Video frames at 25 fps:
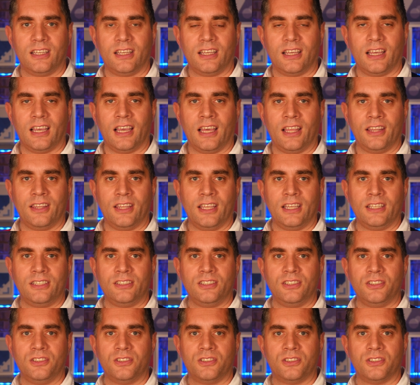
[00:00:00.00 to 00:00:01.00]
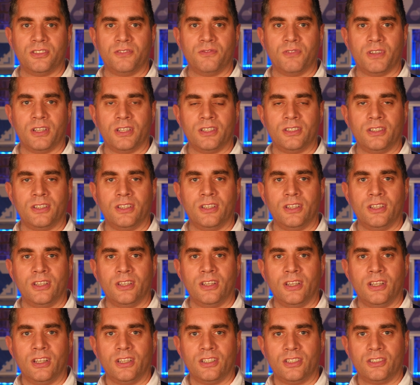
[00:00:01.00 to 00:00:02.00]
and then you can run
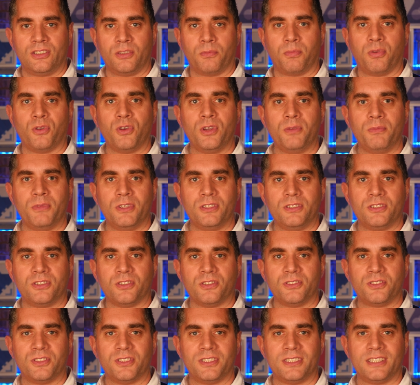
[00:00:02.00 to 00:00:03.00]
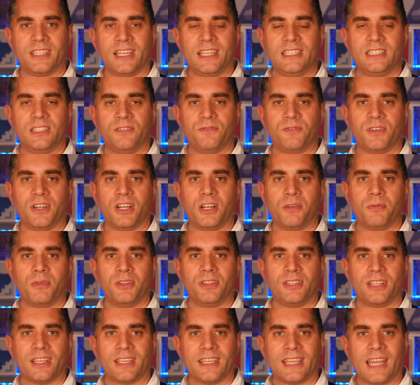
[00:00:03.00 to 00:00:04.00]
deployments onto a staged
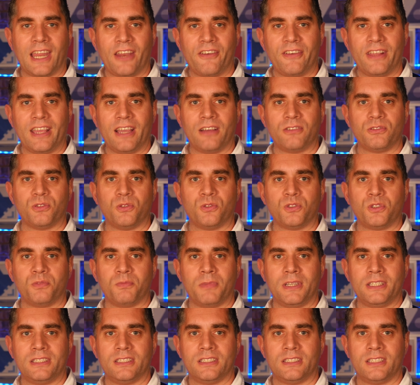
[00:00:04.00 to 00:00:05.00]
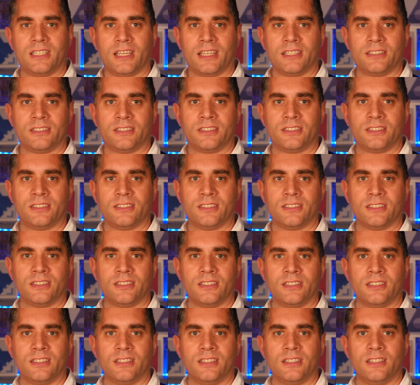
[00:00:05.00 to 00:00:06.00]
environment and carry out automated tests.
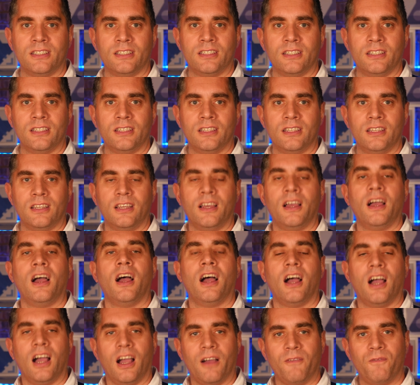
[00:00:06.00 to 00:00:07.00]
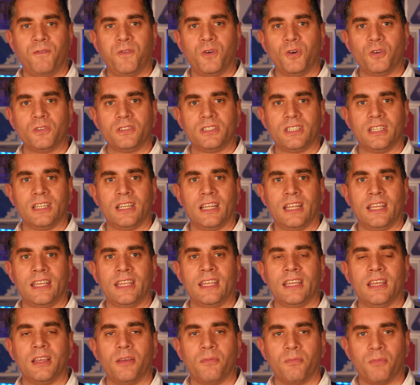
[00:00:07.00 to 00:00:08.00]

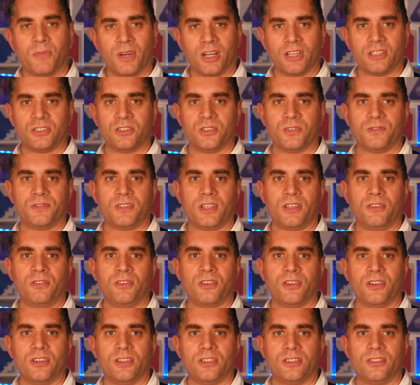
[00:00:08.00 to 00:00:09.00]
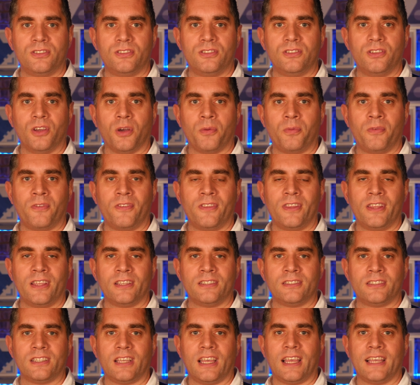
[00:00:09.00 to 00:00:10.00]
Unfortunately, Microsoft don't offer
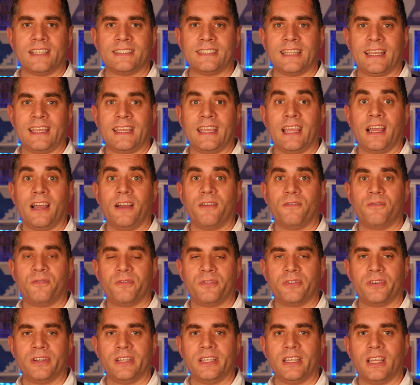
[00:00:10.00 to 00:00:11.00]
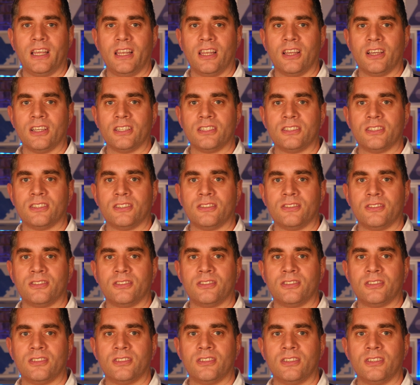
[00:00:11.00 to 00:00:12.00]
this as a free license,